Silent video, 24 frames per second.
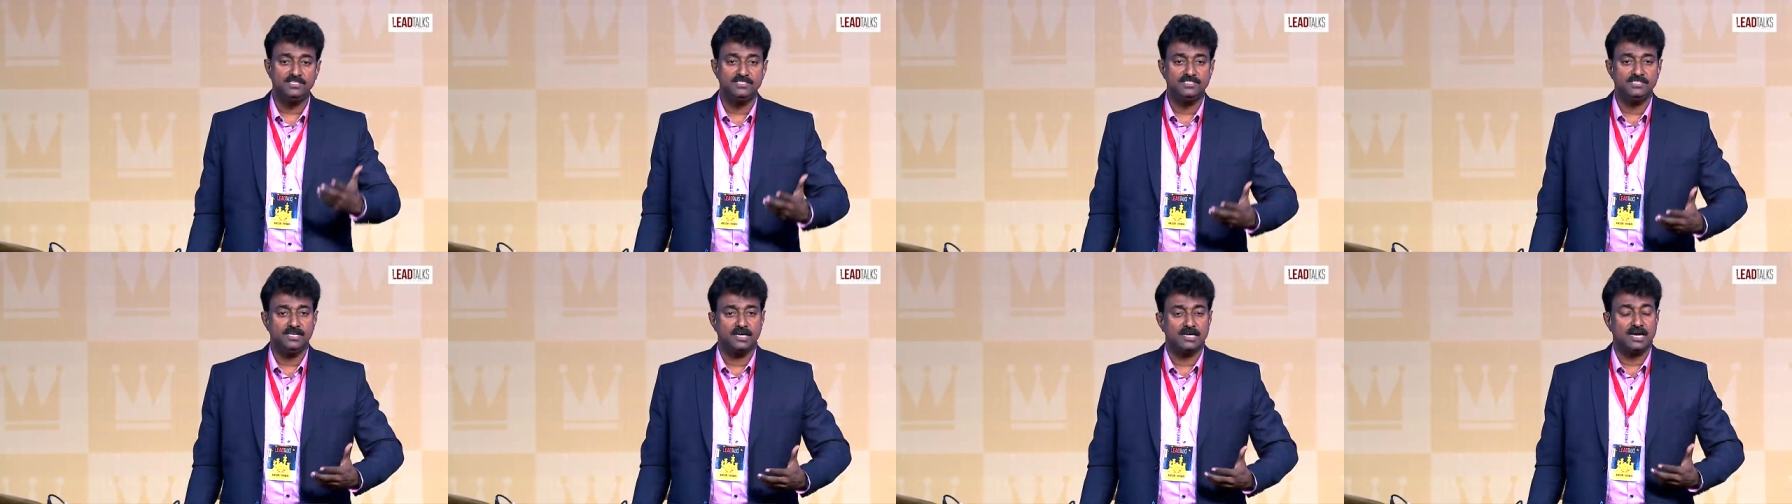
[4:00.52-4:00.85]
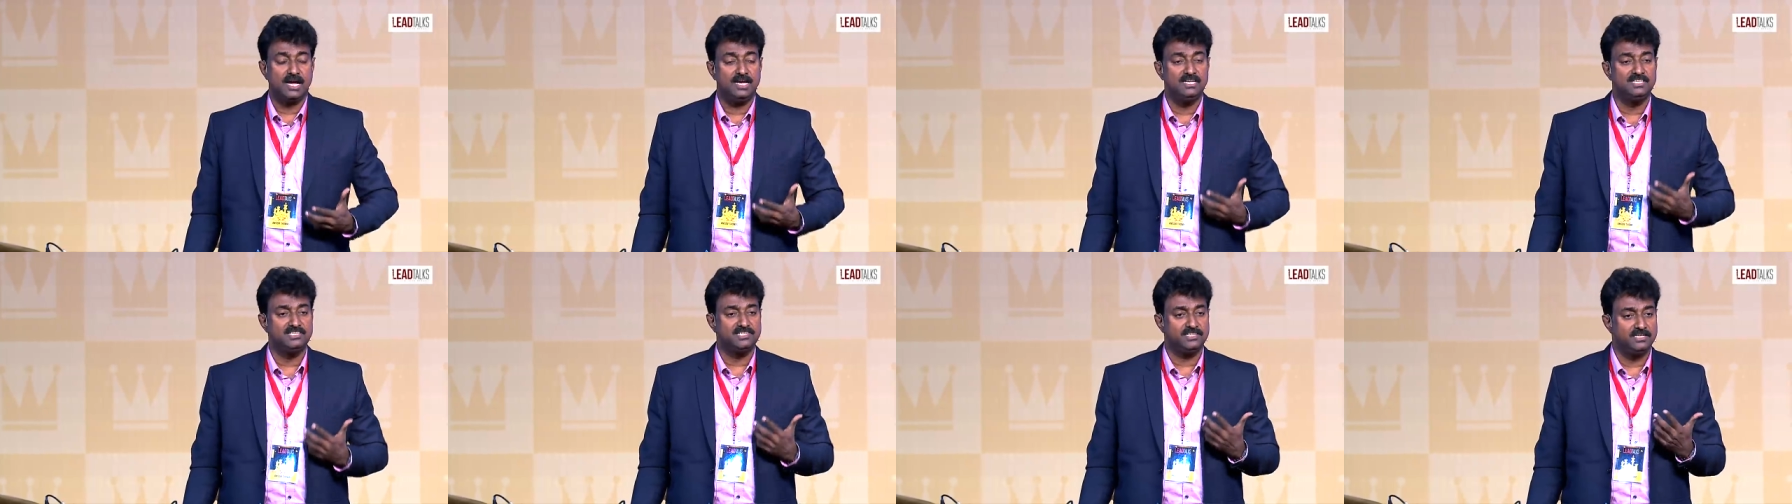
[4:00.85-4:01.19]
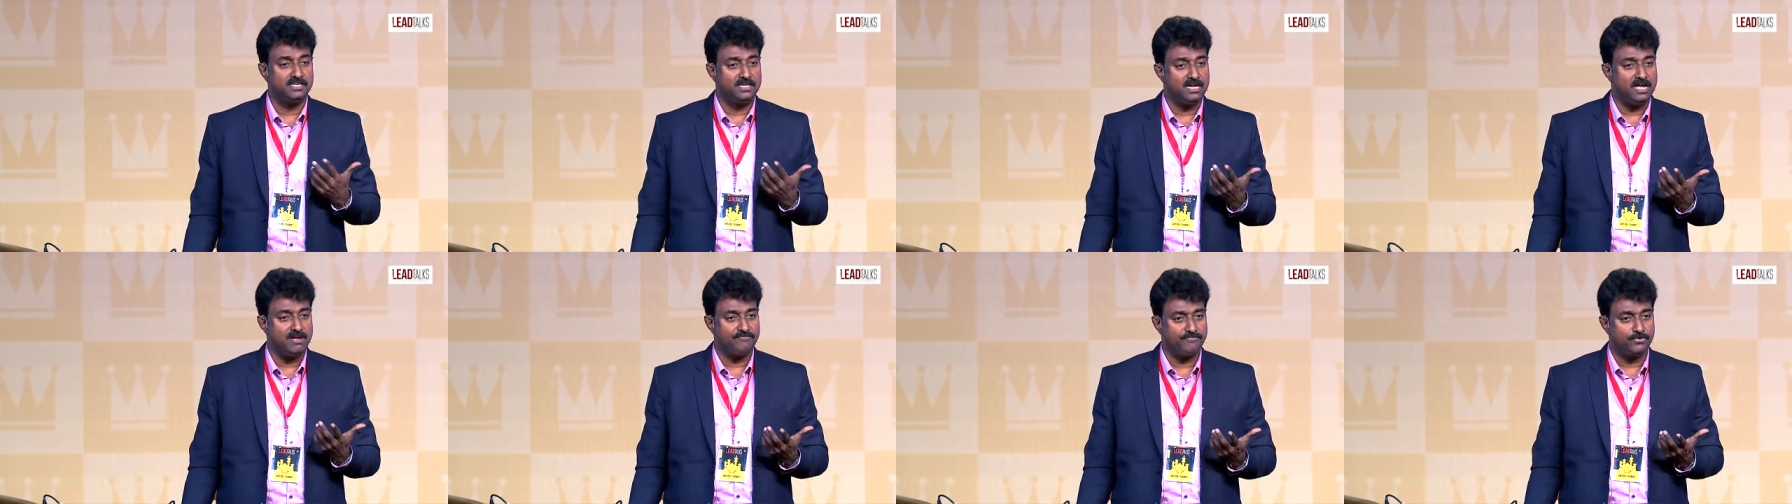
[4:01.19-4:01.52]
is the
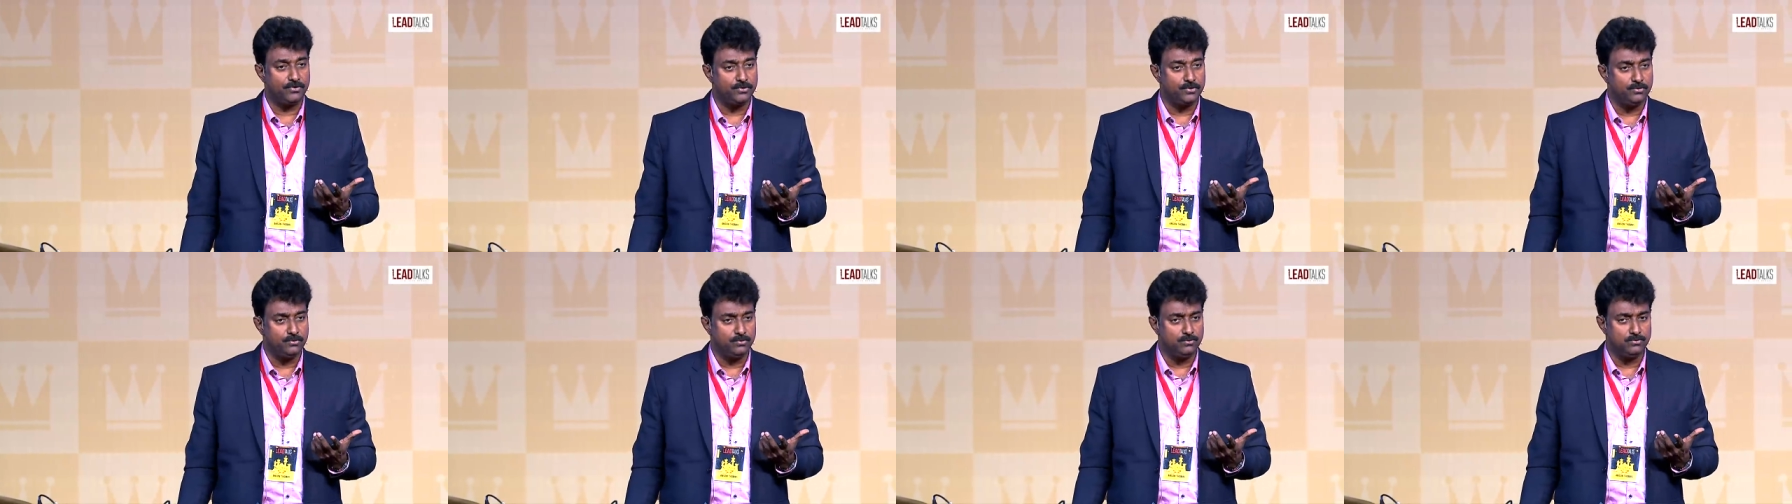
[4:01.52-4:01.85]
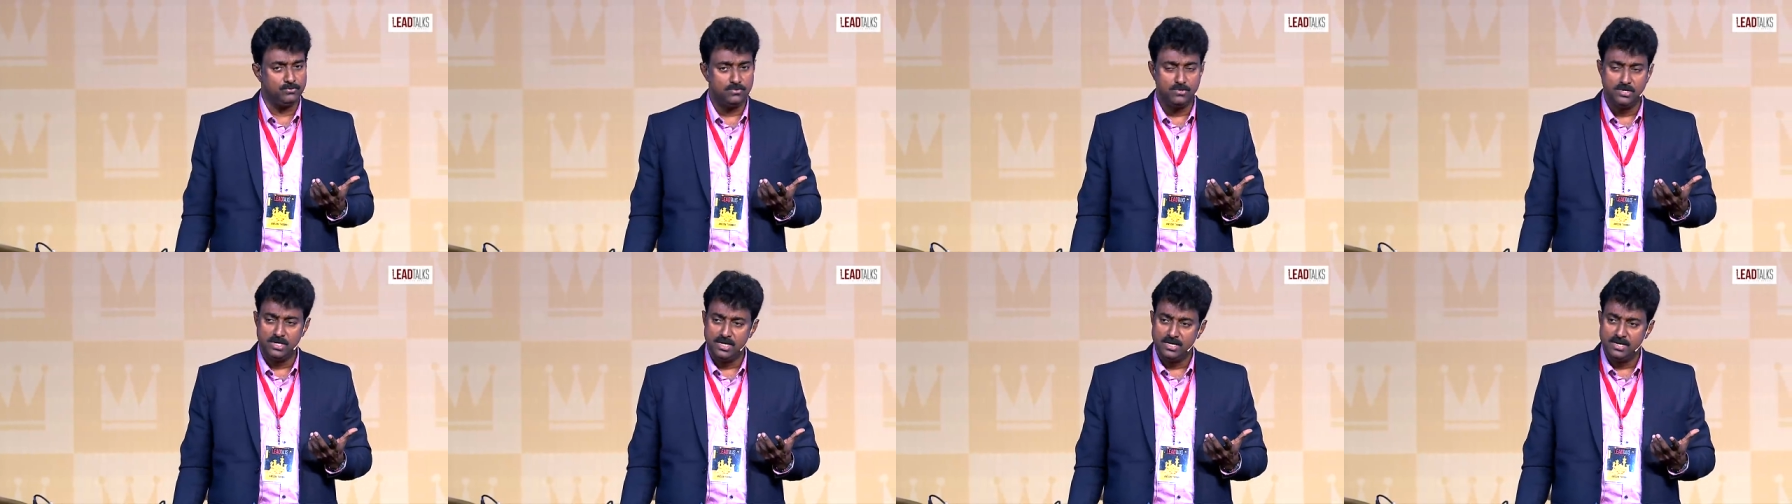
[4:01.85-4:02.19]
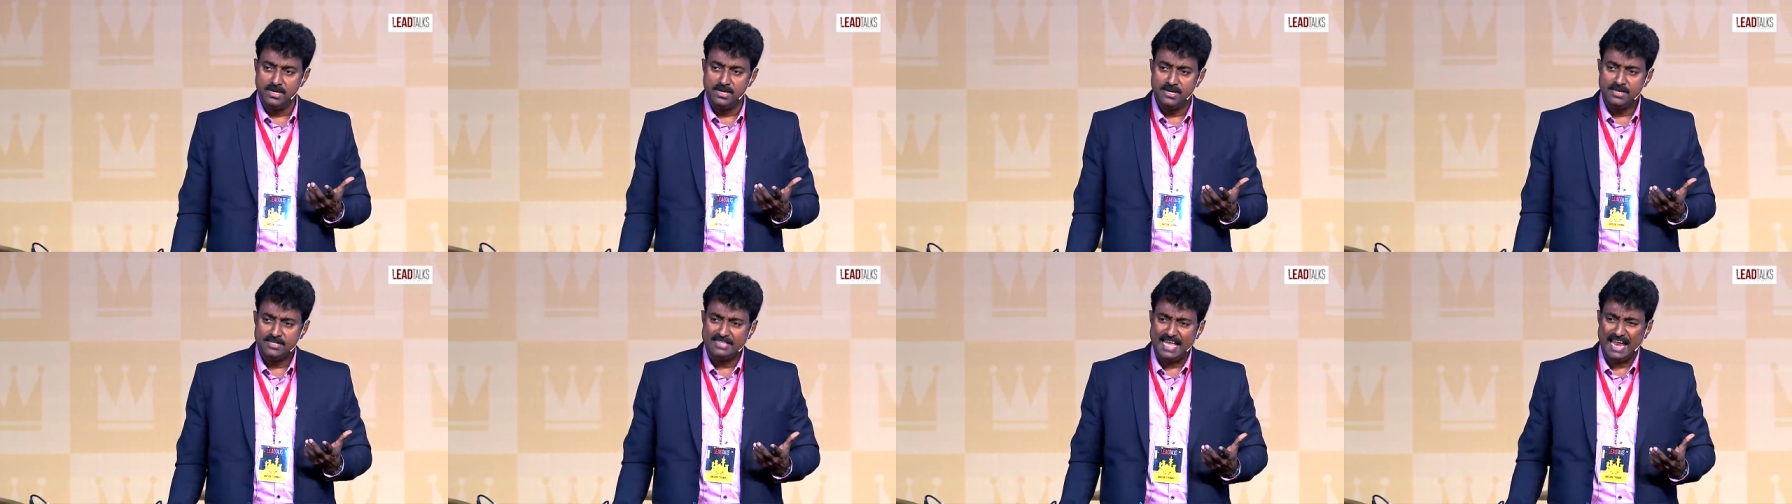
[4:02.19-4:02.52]
concern I have for you."
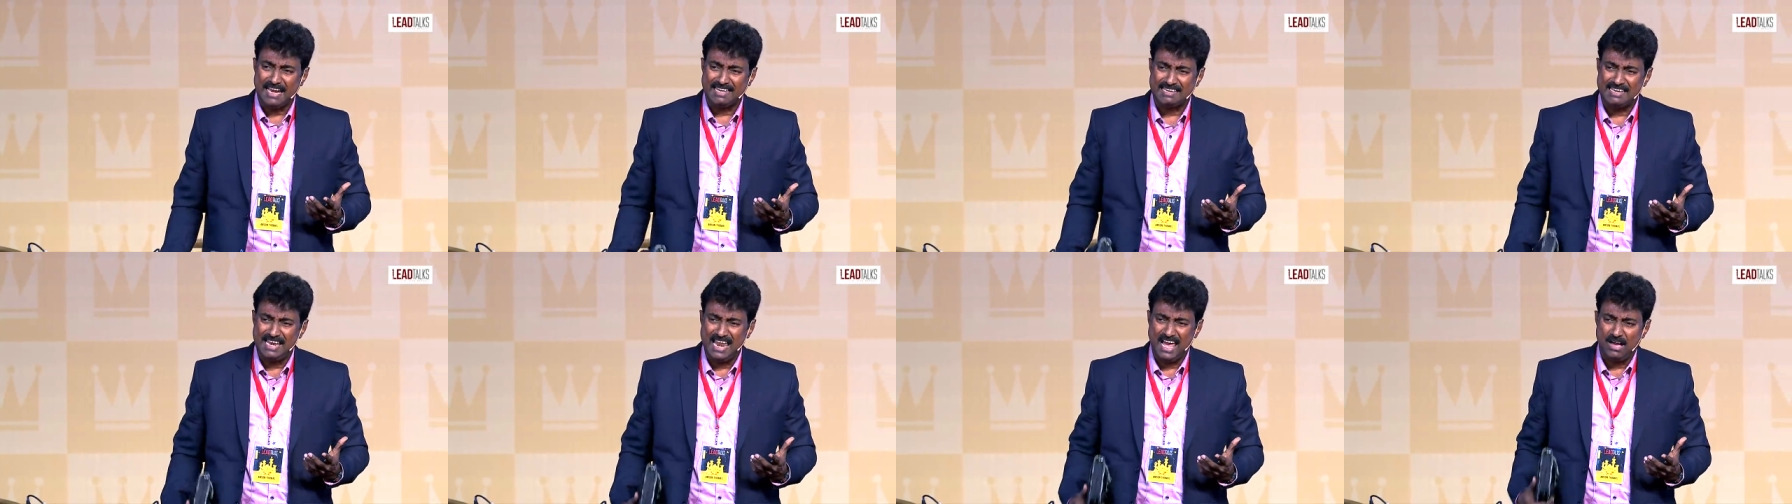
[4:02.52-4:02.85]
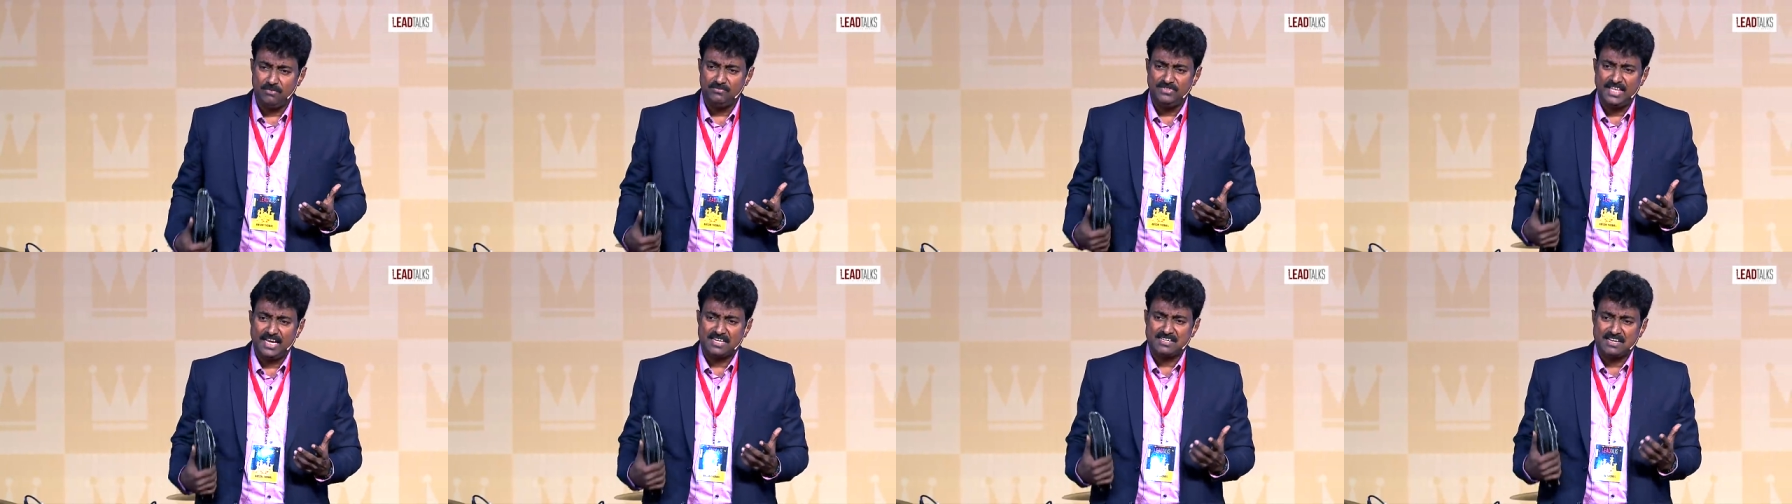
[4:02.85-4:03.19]
That love, that